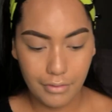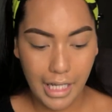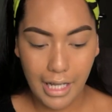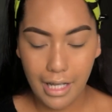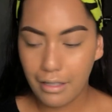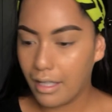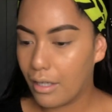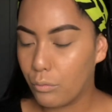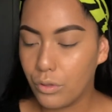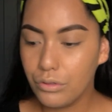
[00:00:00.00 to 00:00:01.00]
I
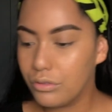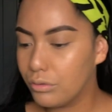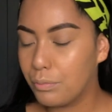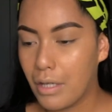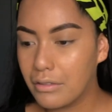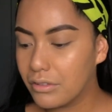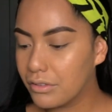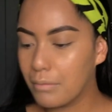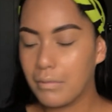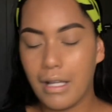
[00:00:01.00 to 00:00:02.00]
will do bronzer
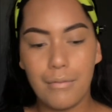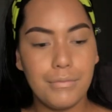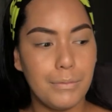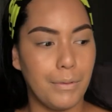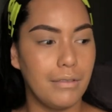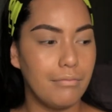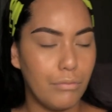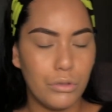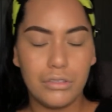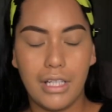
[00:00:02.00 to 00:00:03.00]
sometimes, but
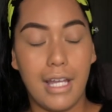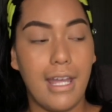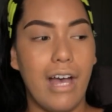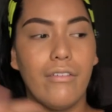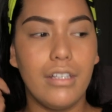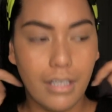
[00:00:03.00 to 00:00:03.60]
mostly I haven't.